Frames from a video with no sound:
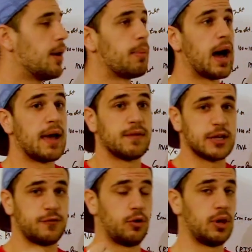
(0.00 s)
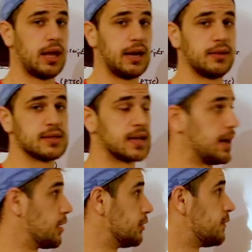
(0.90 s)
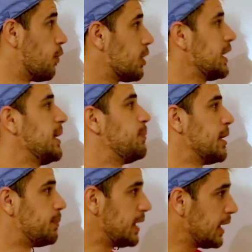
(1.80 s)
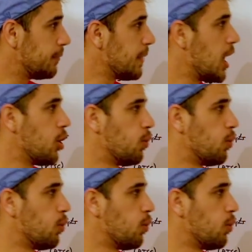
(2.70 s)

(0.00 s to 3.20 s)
by phosphorylating this guy called 4EBP,